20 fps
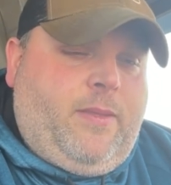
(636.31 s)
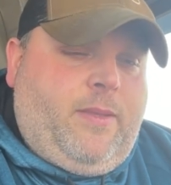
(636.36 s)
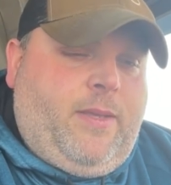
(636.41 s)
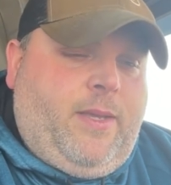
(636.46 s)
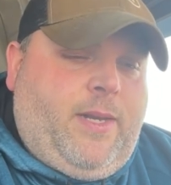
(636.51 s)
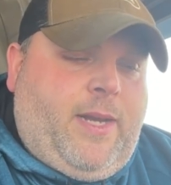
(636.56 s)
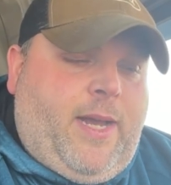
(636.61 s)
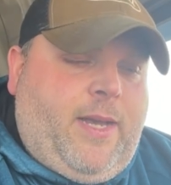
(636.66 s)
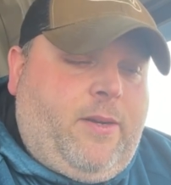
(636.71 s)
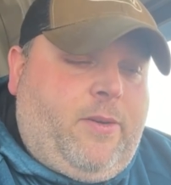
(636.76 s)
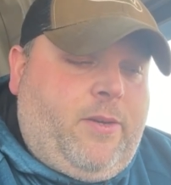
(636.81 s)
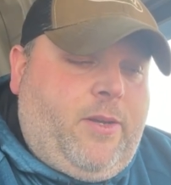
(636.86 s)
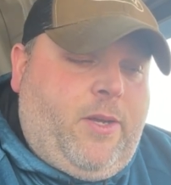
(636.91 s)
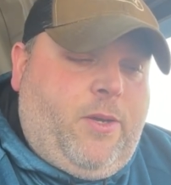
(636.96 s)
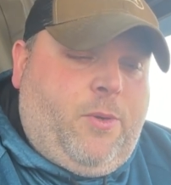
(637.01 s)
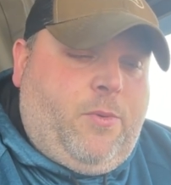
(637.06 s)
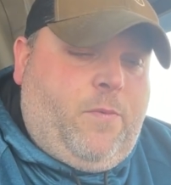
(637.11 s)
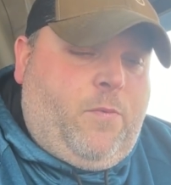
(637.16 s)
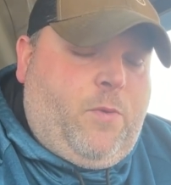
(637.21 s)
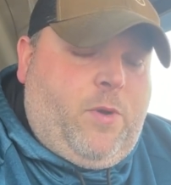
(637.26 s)
And I don't
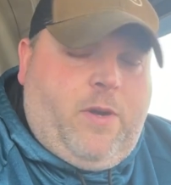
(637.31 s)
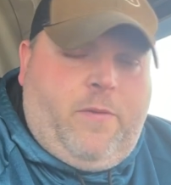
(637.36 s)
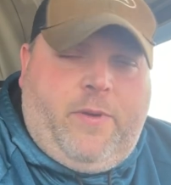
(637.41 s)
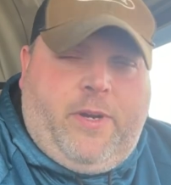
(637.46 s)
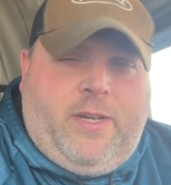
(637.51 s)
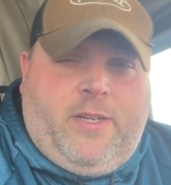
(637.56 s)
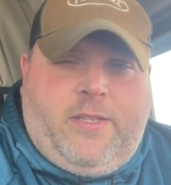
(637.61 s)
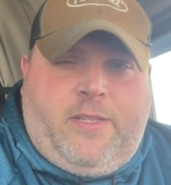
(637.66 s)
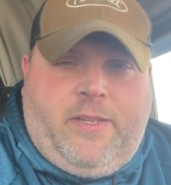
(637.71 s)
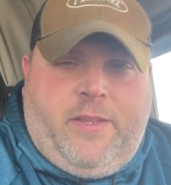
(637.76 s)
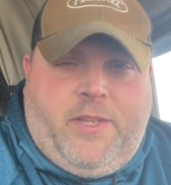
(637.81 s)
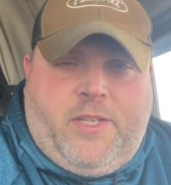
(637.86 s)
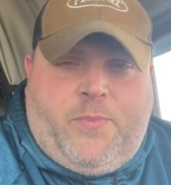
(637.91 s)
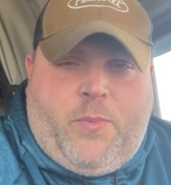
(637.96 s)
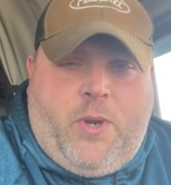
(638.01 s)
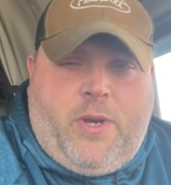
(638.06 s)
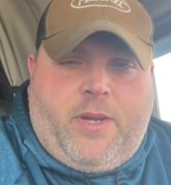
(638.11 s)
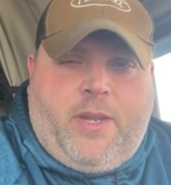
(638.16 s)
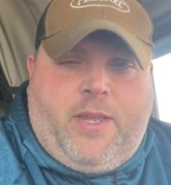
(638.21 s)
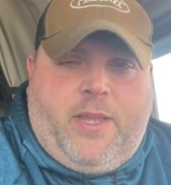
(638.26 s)
know if we're ever going to see this
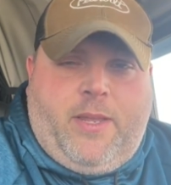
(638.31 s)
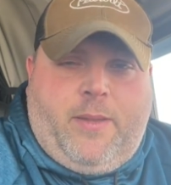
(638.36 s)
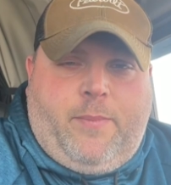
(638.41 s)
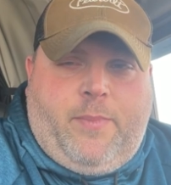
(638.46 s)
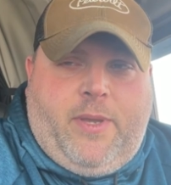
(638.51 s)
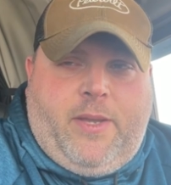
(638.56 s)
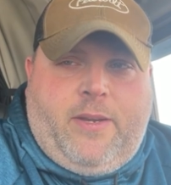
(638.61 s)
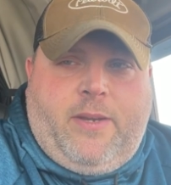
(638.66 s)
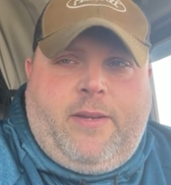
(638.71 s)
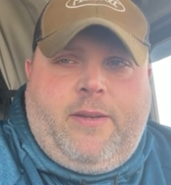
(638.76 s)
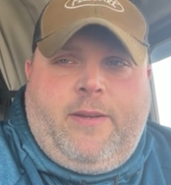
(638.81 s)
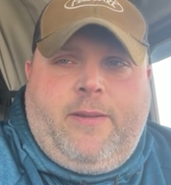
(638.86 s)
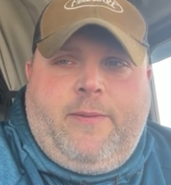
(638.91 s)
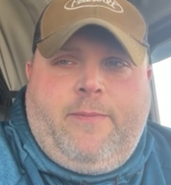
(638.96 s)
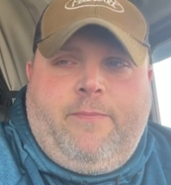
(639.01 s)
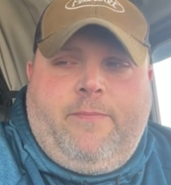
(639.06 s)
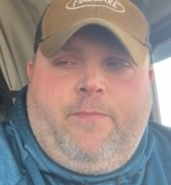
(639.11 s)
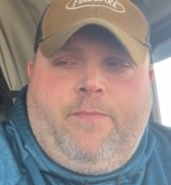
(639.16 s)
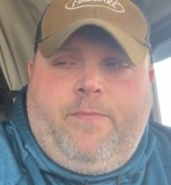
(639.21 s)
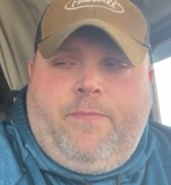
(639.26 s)
market get better.
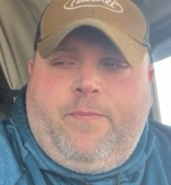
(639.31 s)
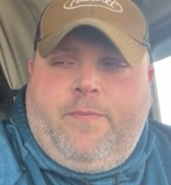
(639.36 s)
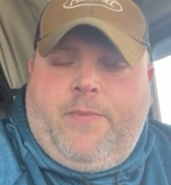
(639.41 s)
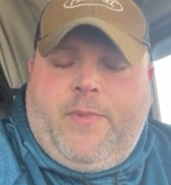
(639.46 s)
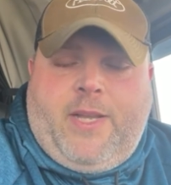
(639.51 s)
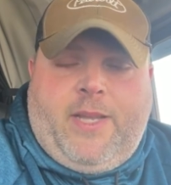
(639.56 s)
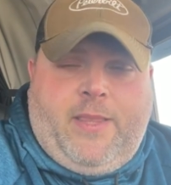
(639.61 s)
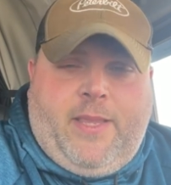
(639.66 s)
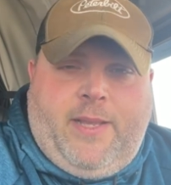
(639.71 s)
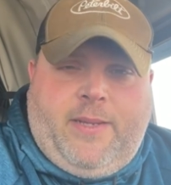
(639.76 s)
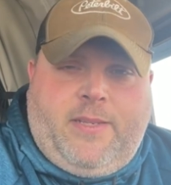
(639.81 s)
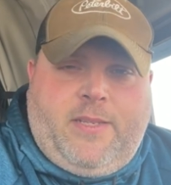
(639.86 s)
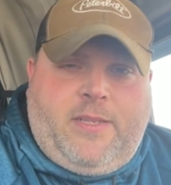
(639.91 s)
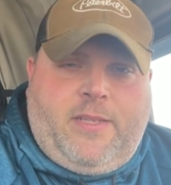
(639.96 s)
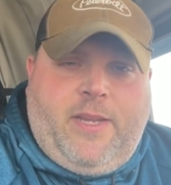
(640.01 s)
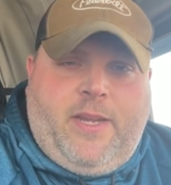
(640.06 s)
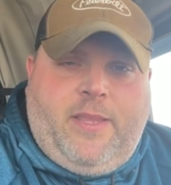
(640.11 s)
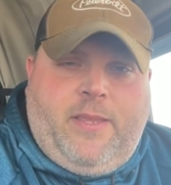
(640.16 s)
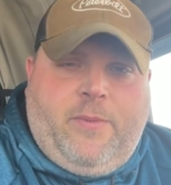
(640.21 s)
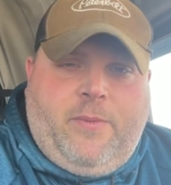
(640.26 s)
I'd like to
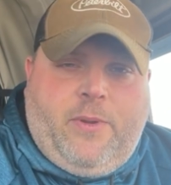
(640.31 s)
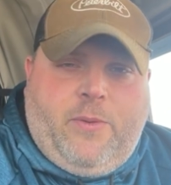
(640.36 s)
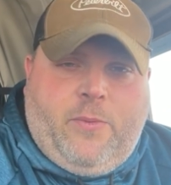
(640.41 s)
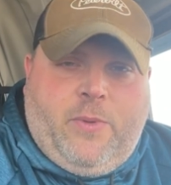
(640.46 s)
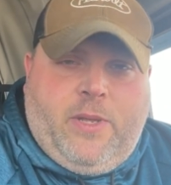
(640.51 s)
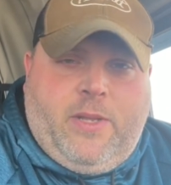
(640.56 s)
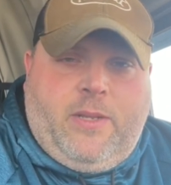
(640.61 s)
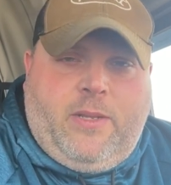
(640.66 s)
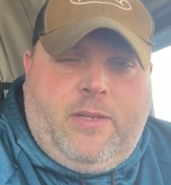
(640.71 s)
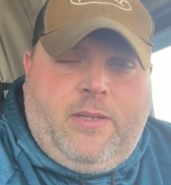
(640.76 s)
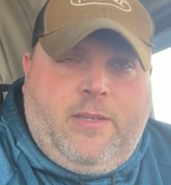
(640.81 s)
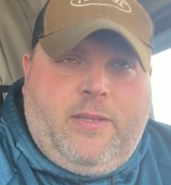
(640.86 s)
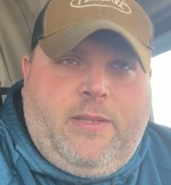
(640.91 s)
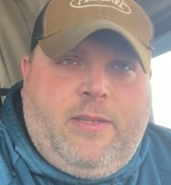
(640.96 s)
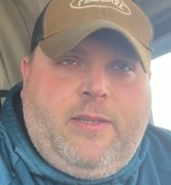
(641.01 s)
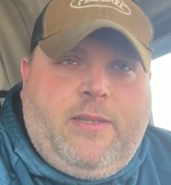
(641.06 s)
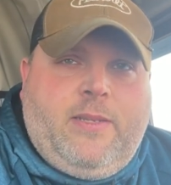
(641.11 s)
say that we will.